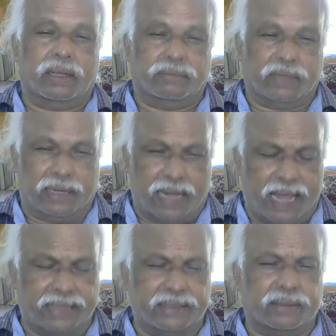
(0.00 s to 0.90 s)
if the
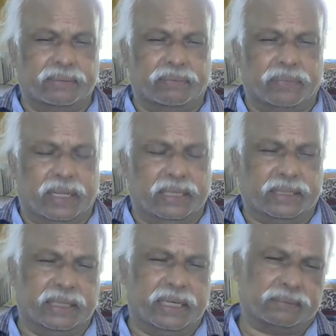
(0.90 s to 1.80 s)
land
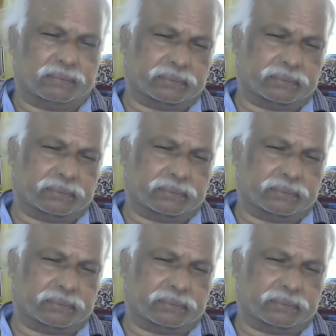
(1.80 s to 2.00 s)
is in a